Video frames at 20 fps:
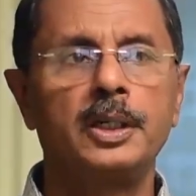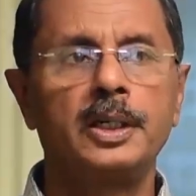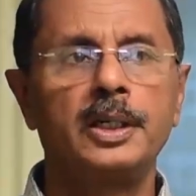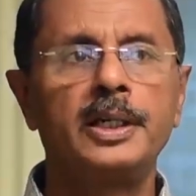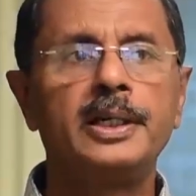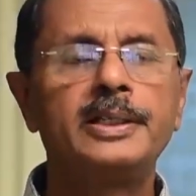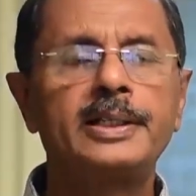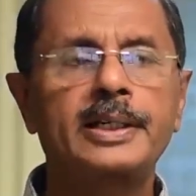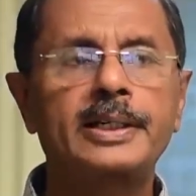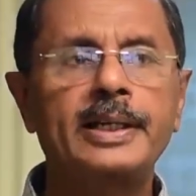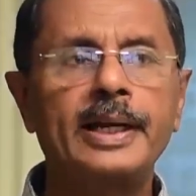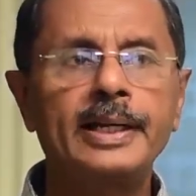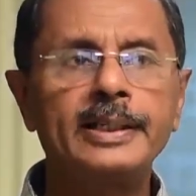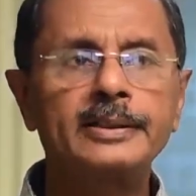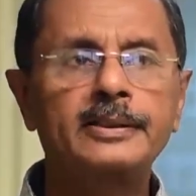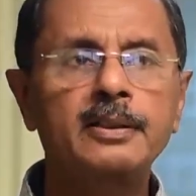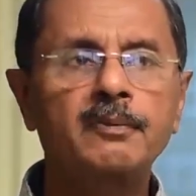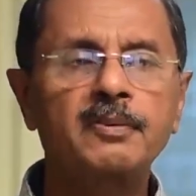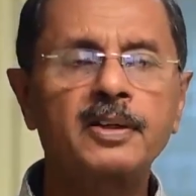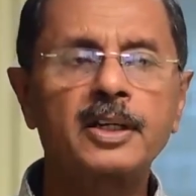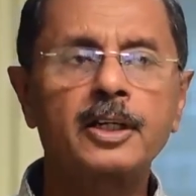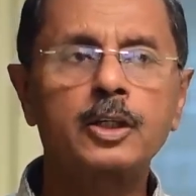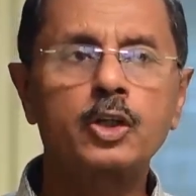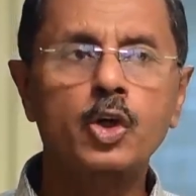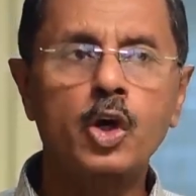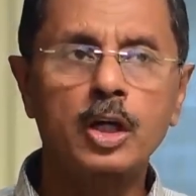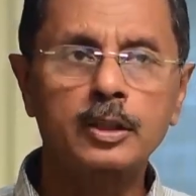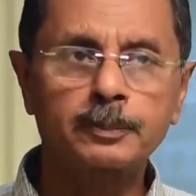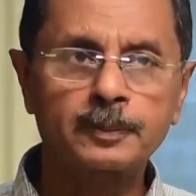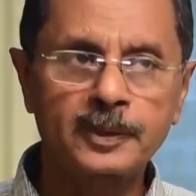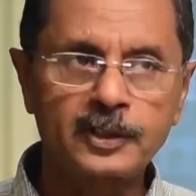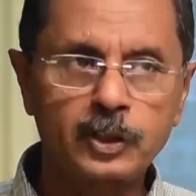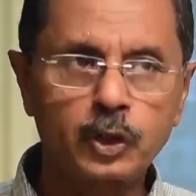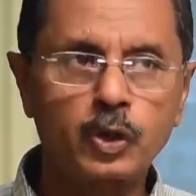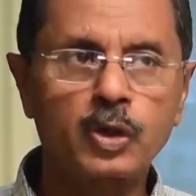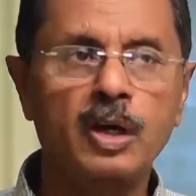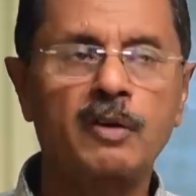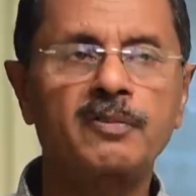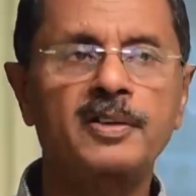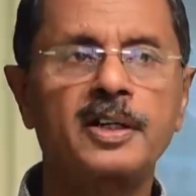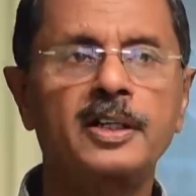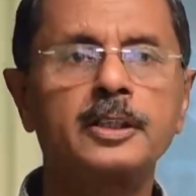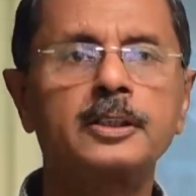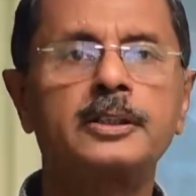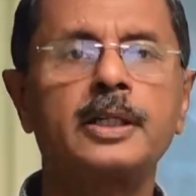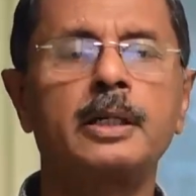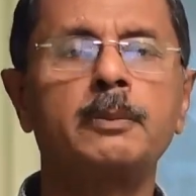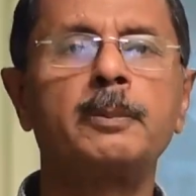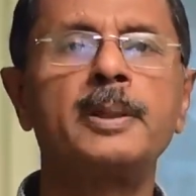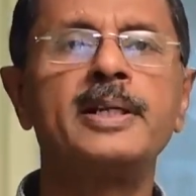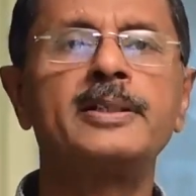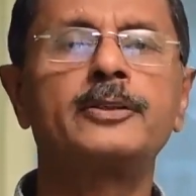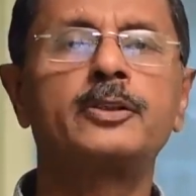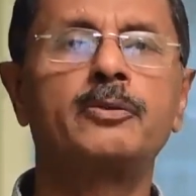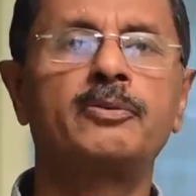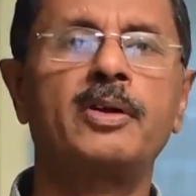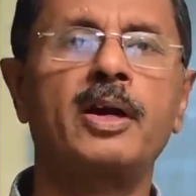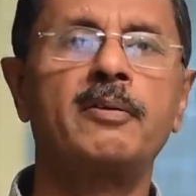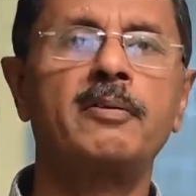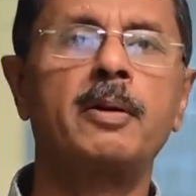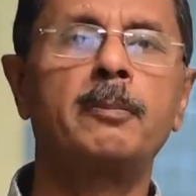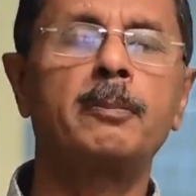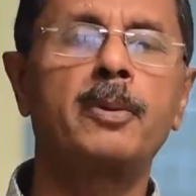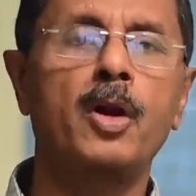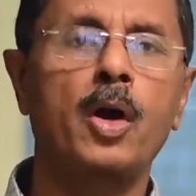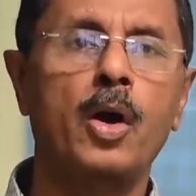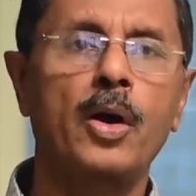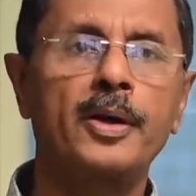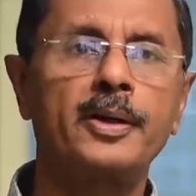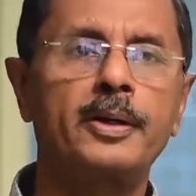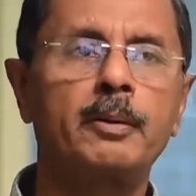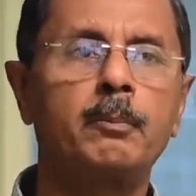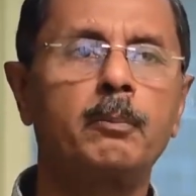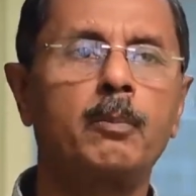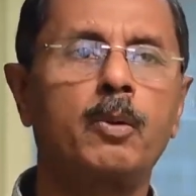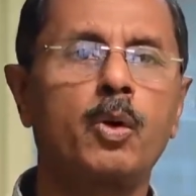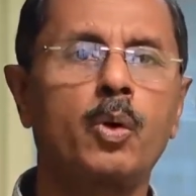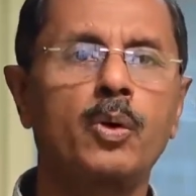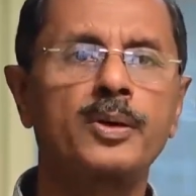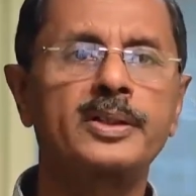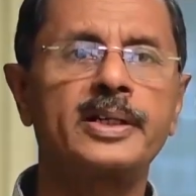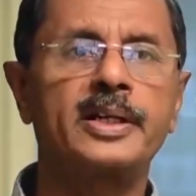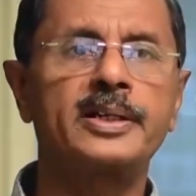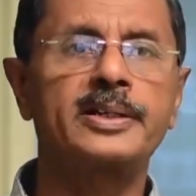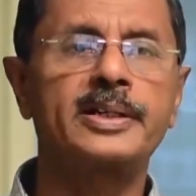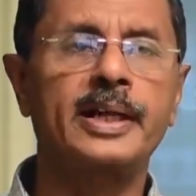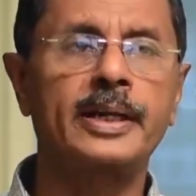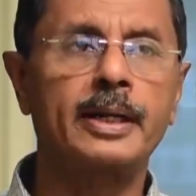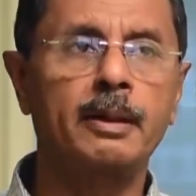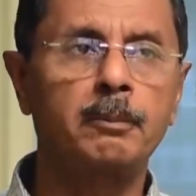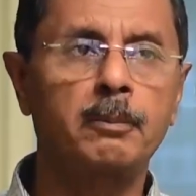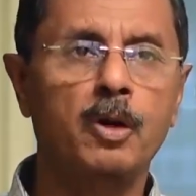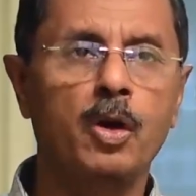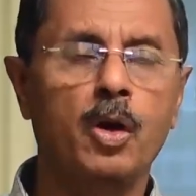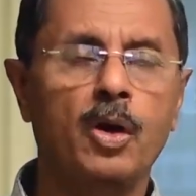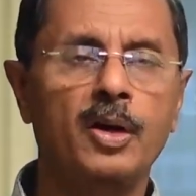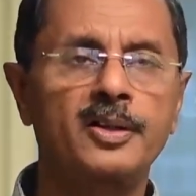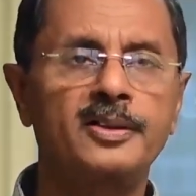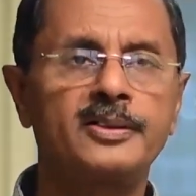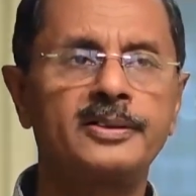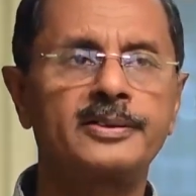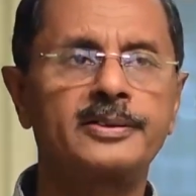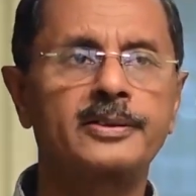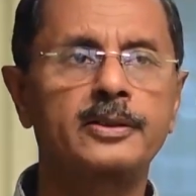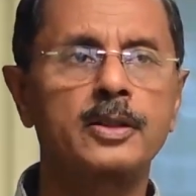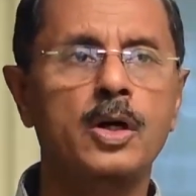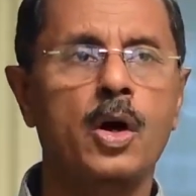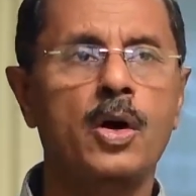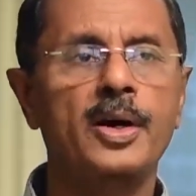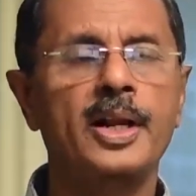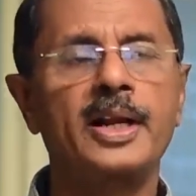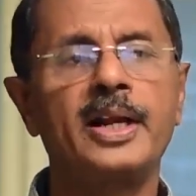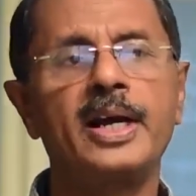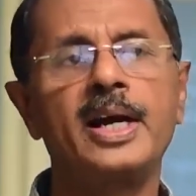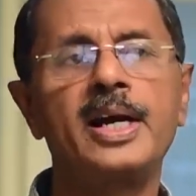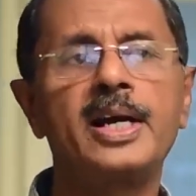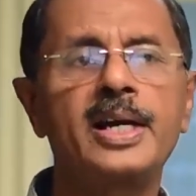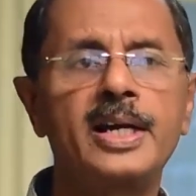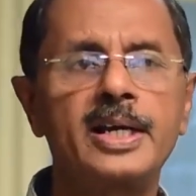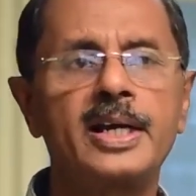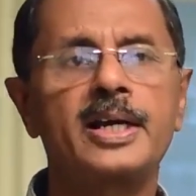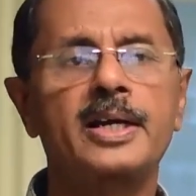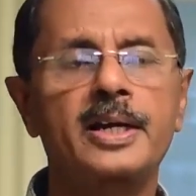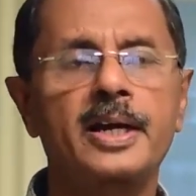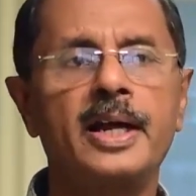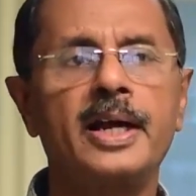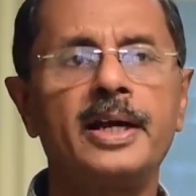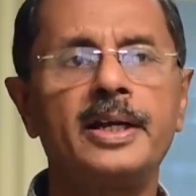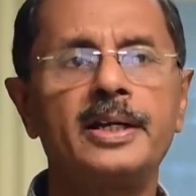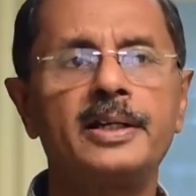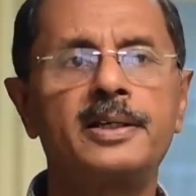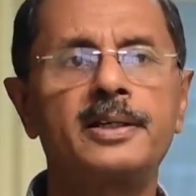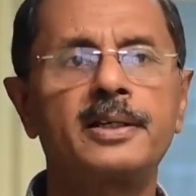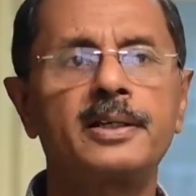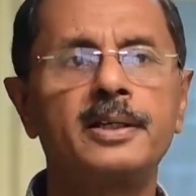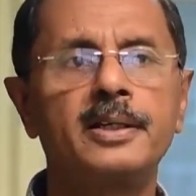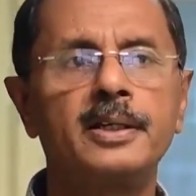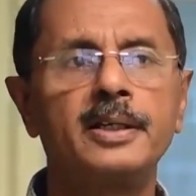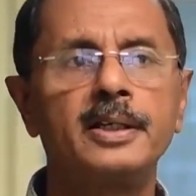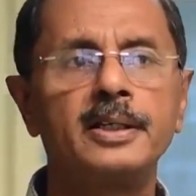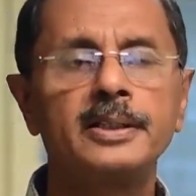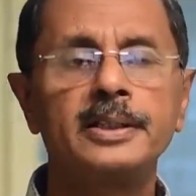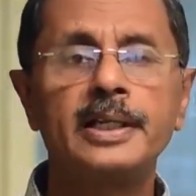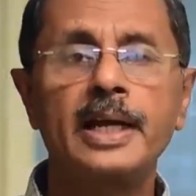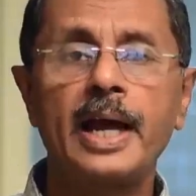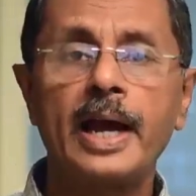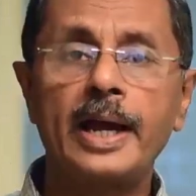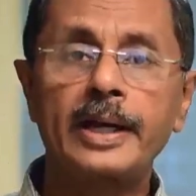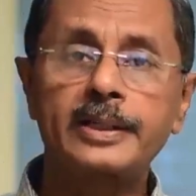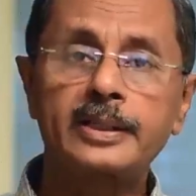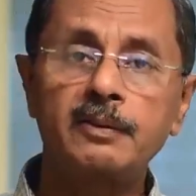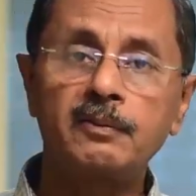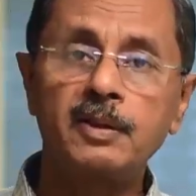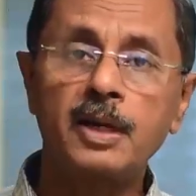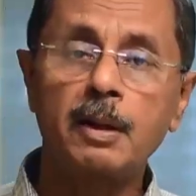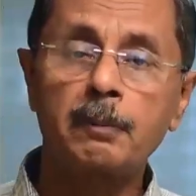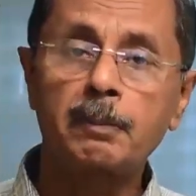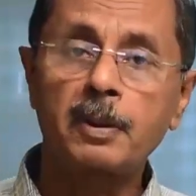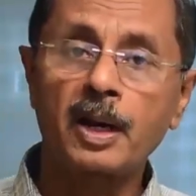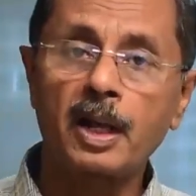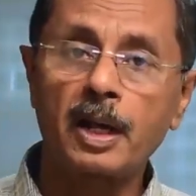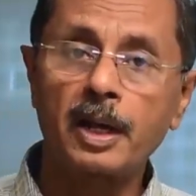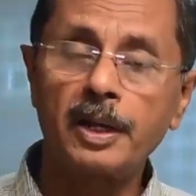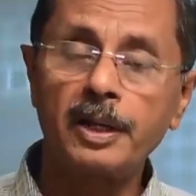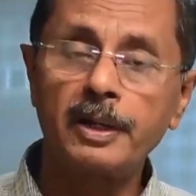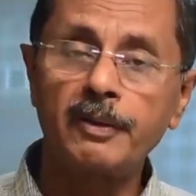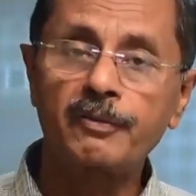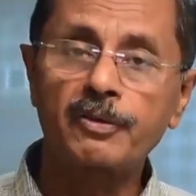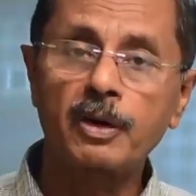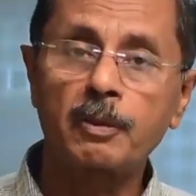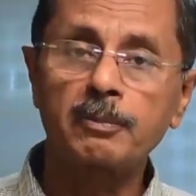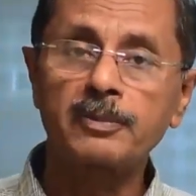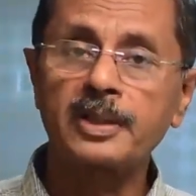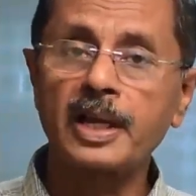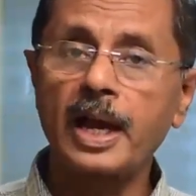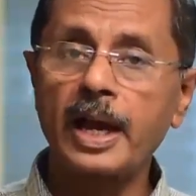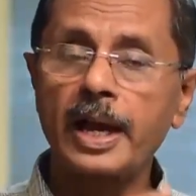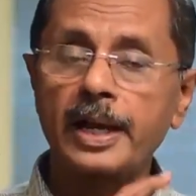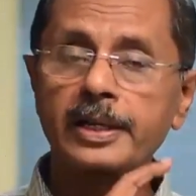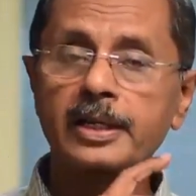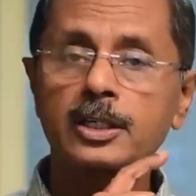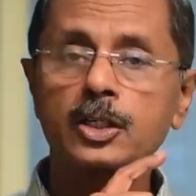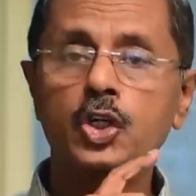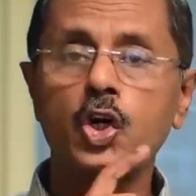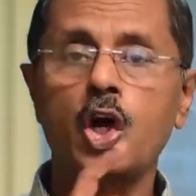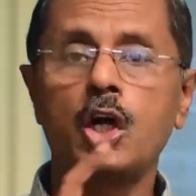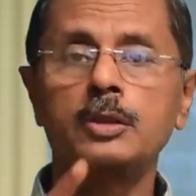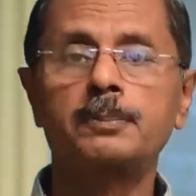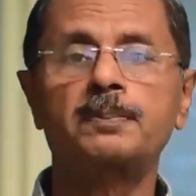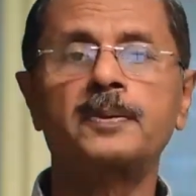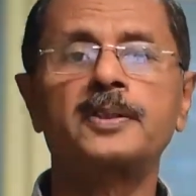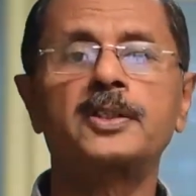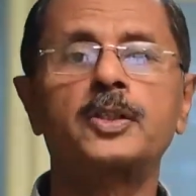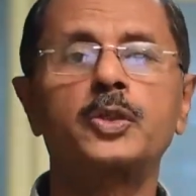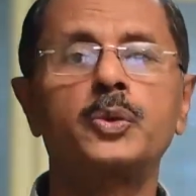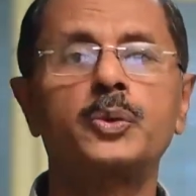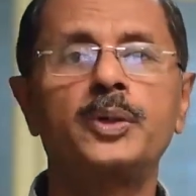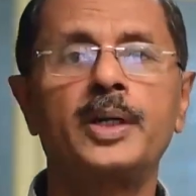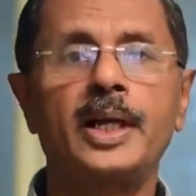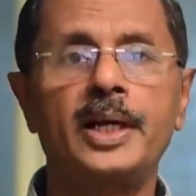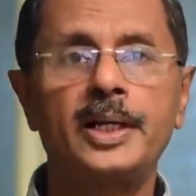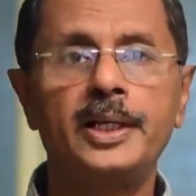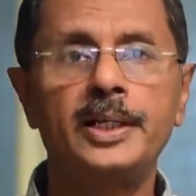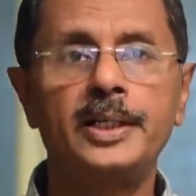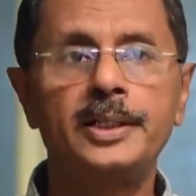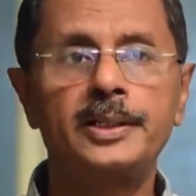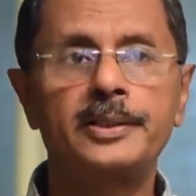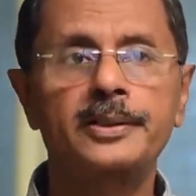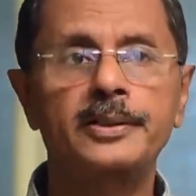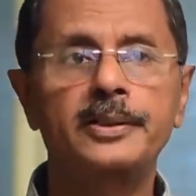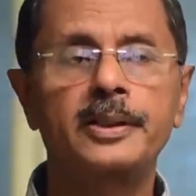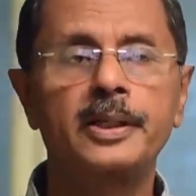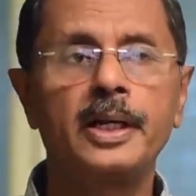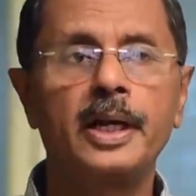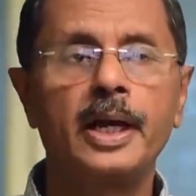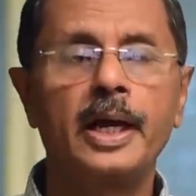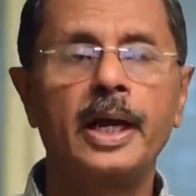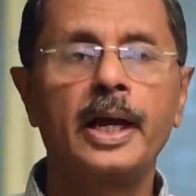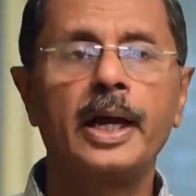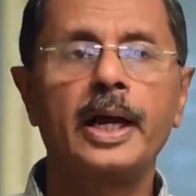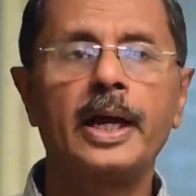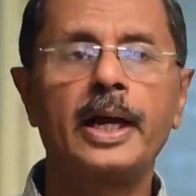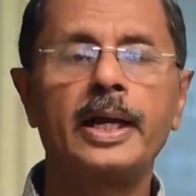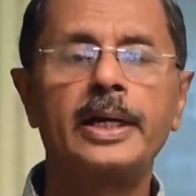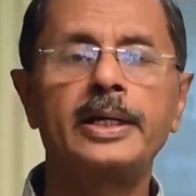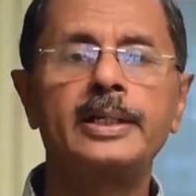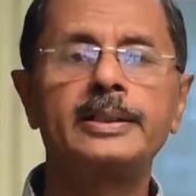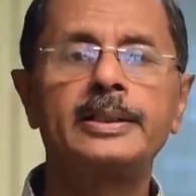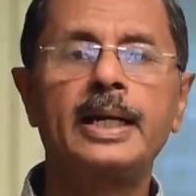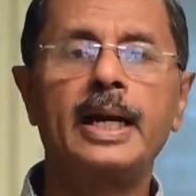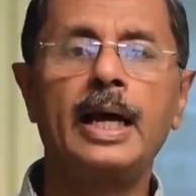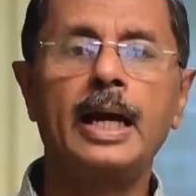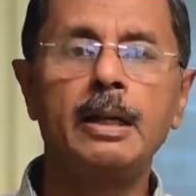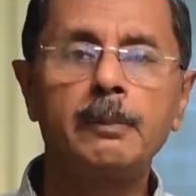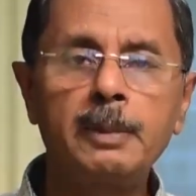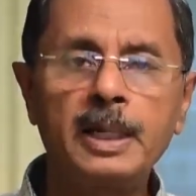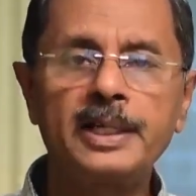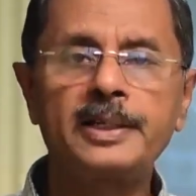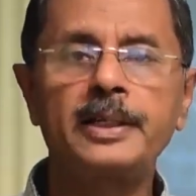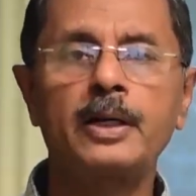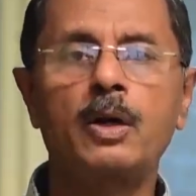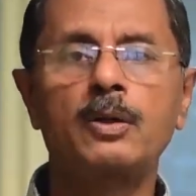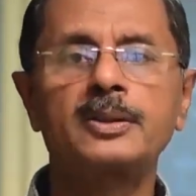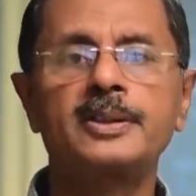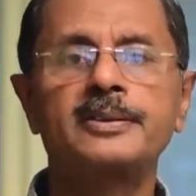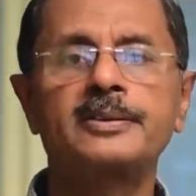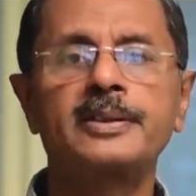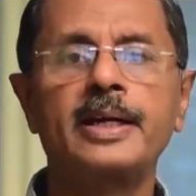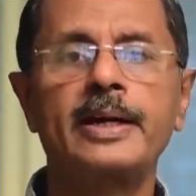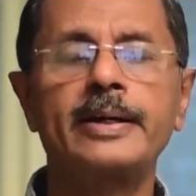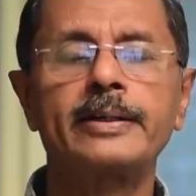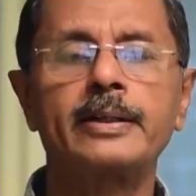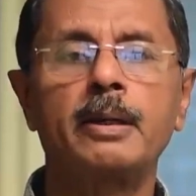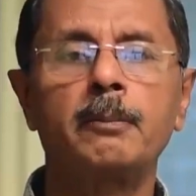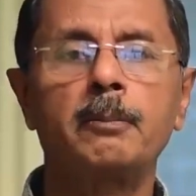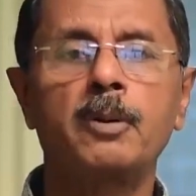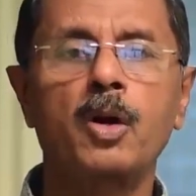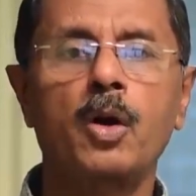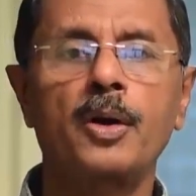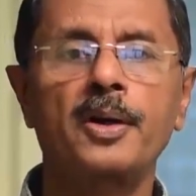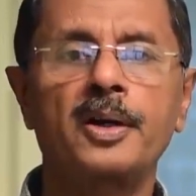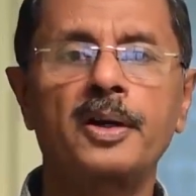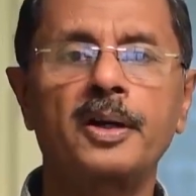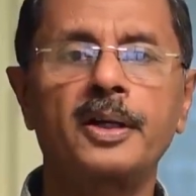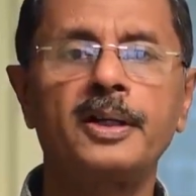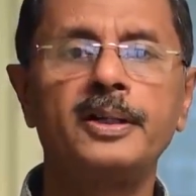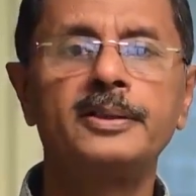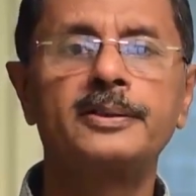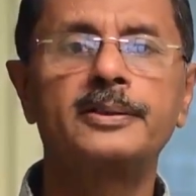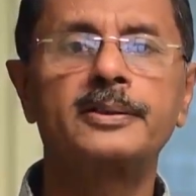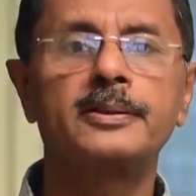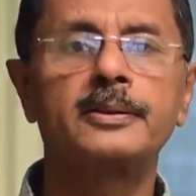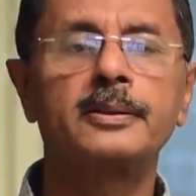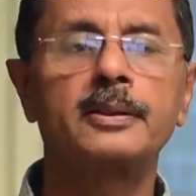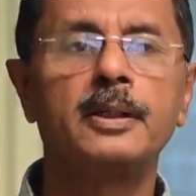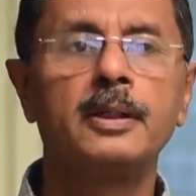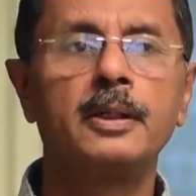In the case of a retrospective coverage, that means if you have employed more than 10 employees on an earlier date, the Act will apply from that retrospective date, and the liability on the side of the employer is